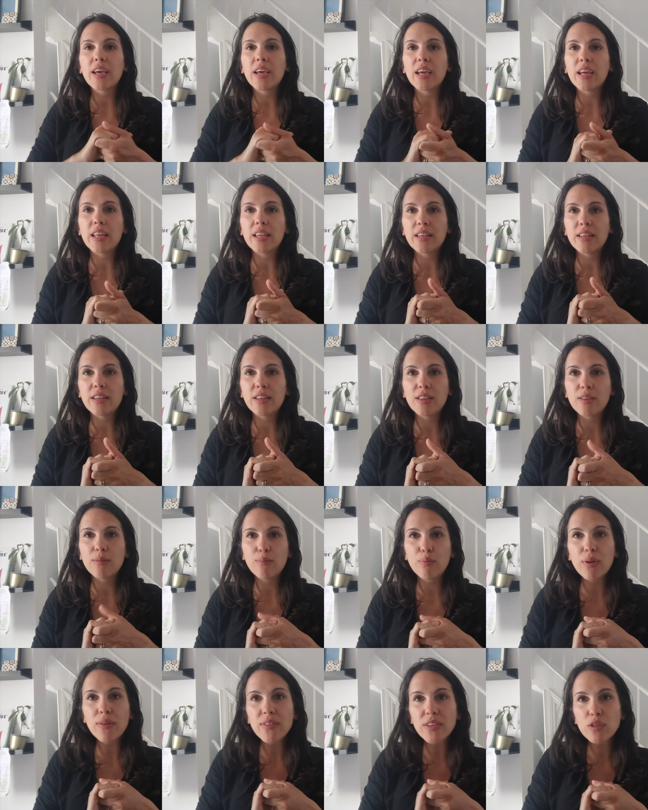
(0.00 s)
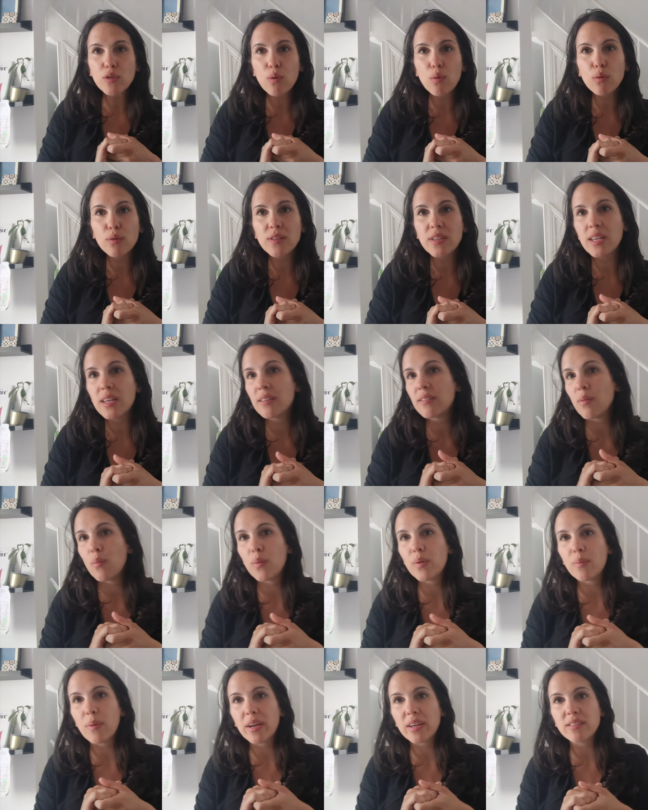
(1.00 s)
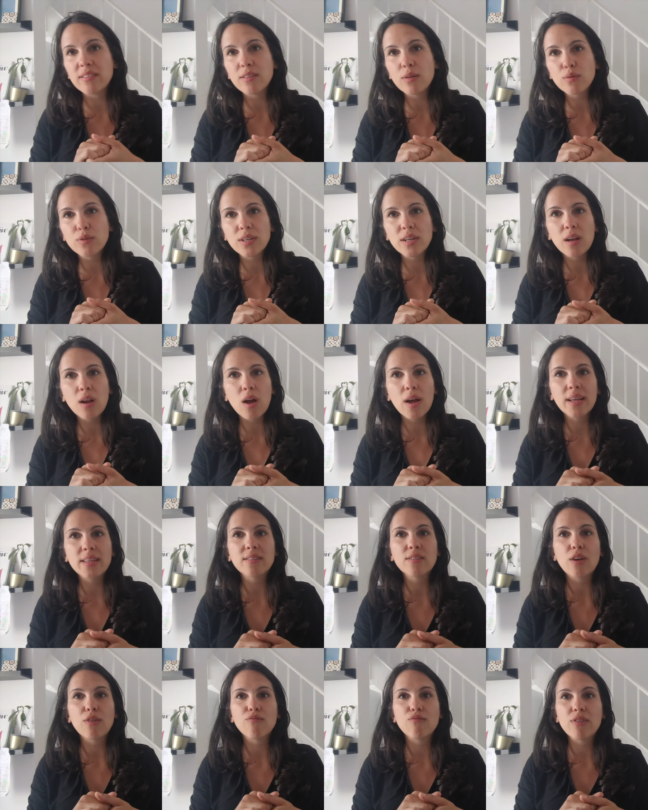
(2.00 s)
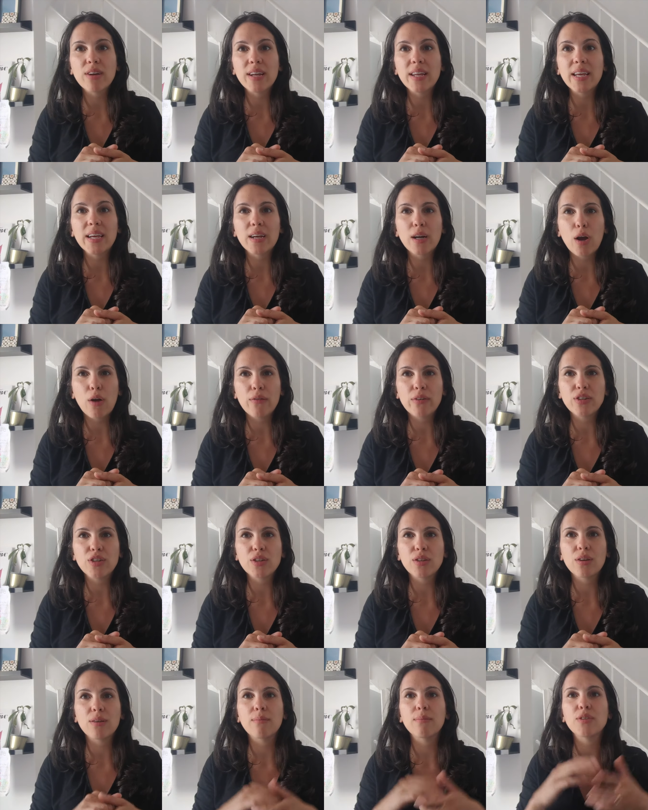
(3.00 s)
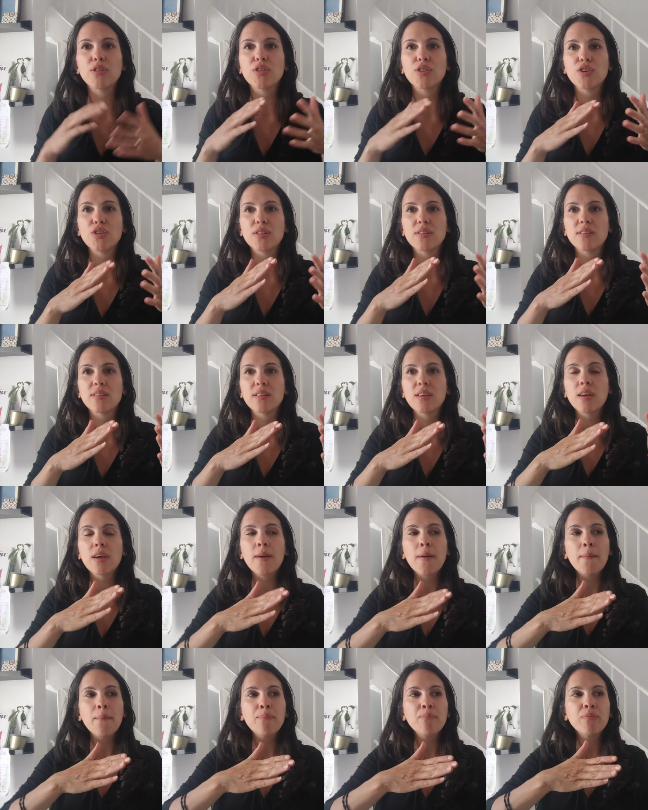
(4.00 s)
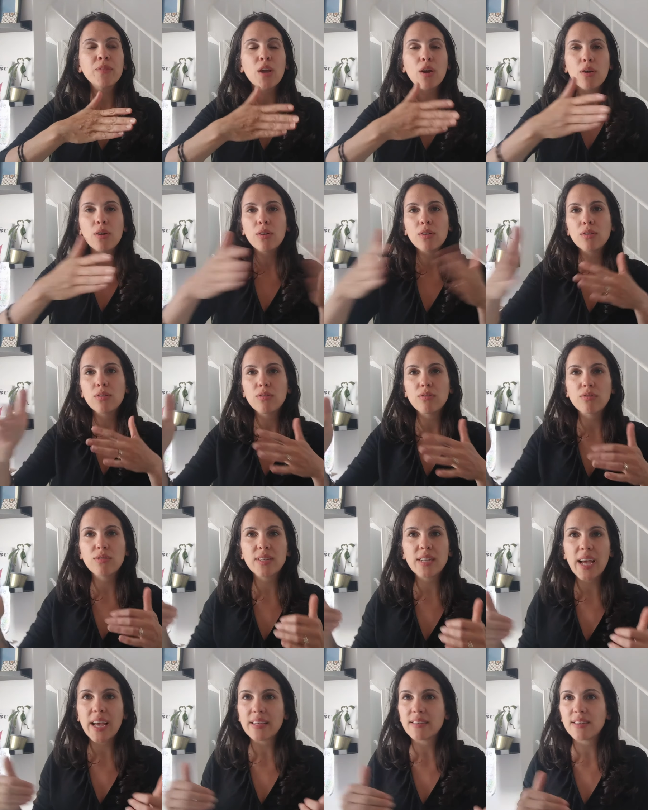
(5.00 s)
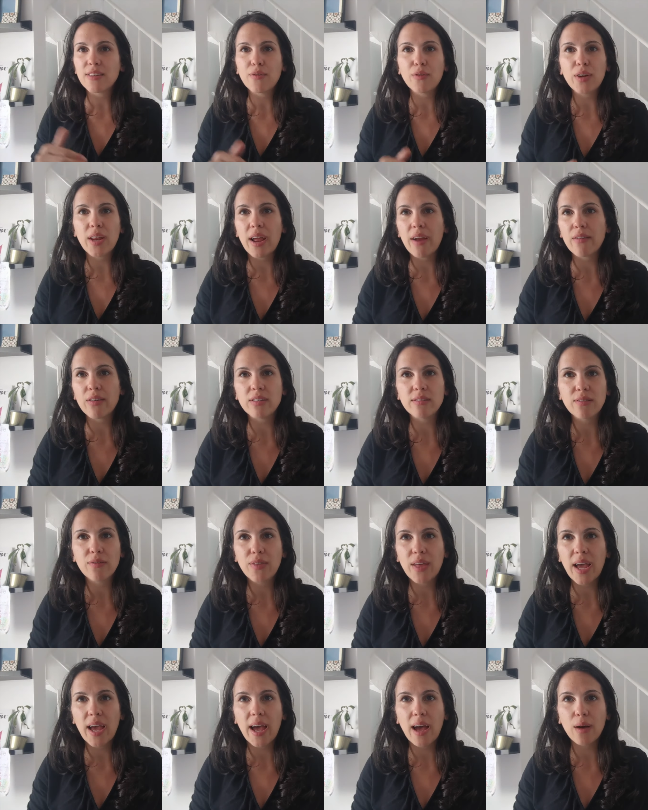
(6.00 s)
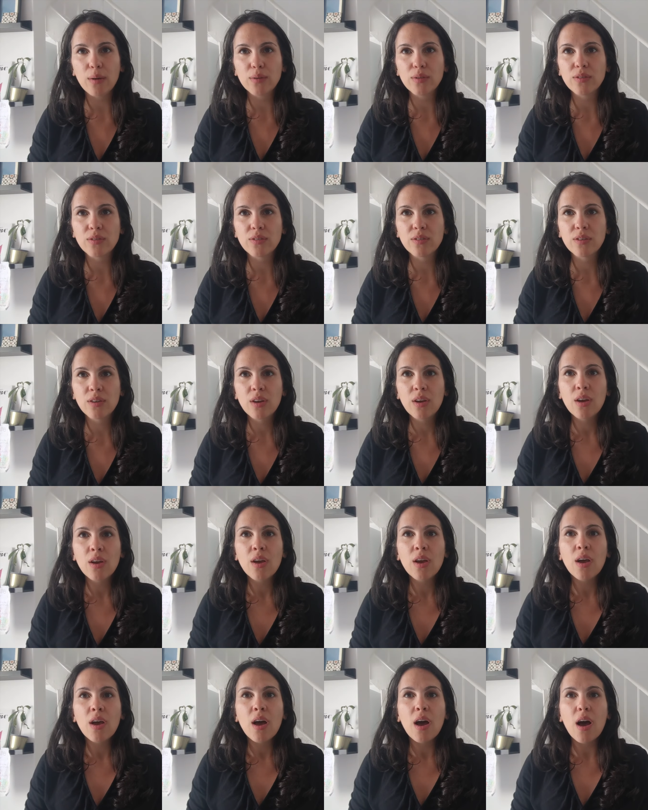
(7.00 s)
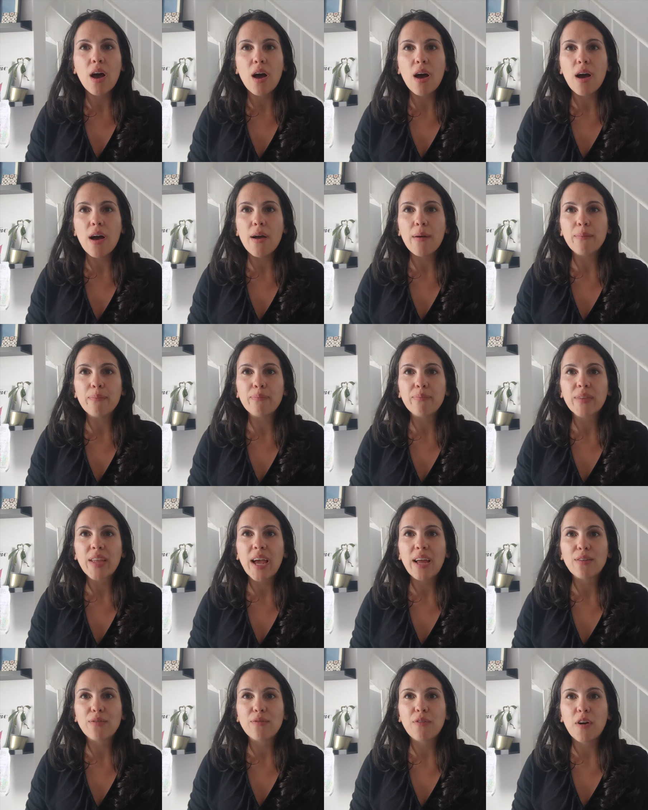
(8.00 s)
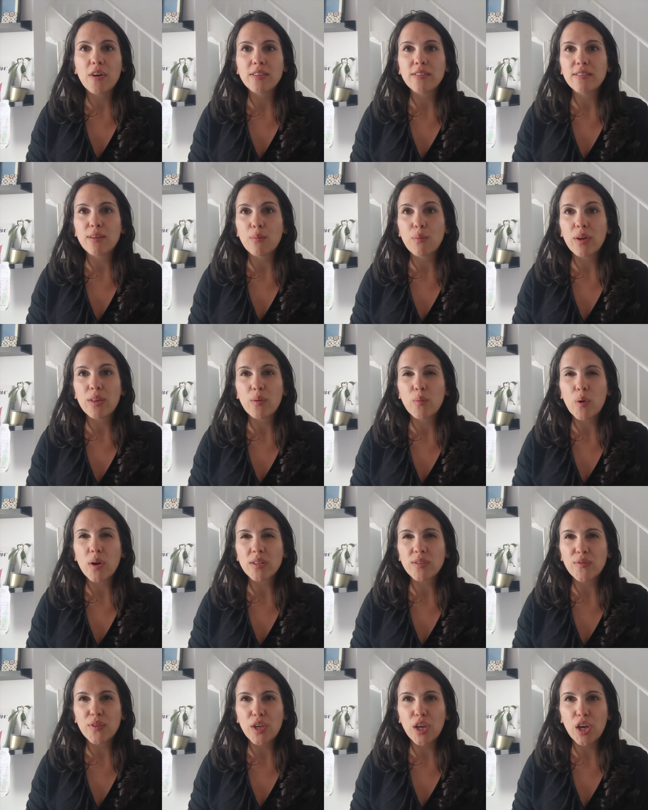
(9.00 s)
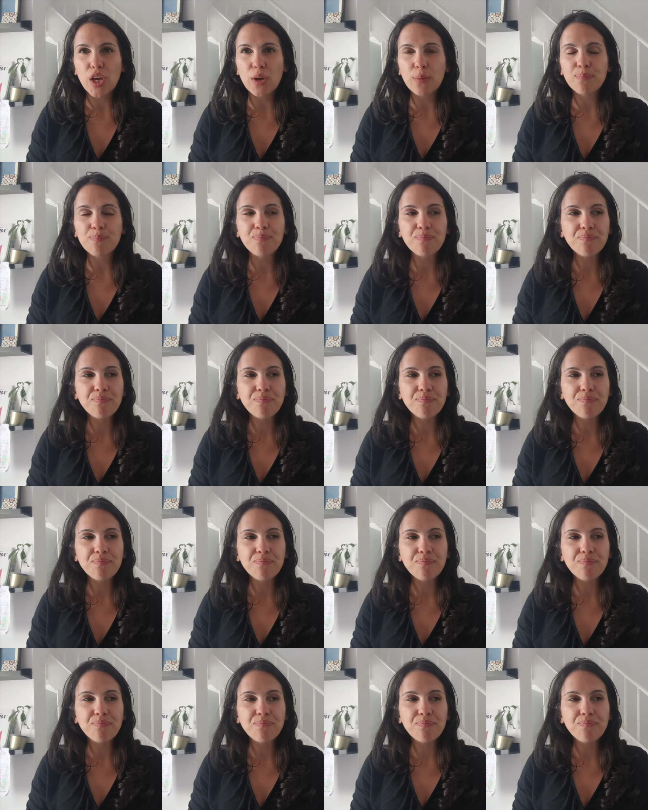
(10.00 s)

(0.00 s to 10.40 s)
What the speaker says: in previous courses and with my consulting clients, I really encourage them to just test different areas of their house and find somewhere that works for you.